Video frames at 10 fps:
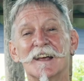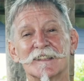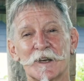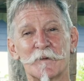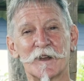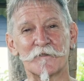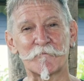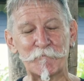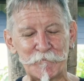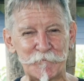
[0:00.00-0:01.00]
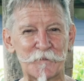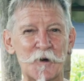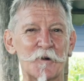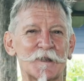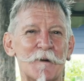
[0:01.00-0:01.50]
So when I've
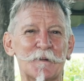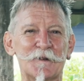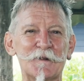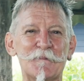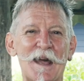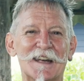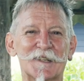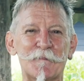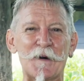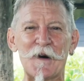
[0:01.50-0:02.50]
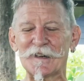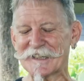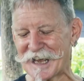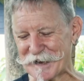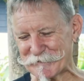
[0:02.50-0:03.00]
cooked up a new batch of
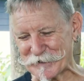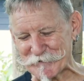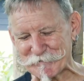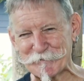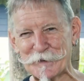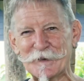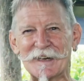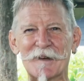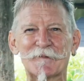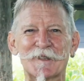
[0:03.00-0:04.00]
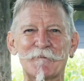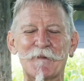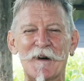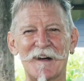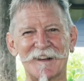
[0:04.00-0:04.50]
biochar, when I've burned up some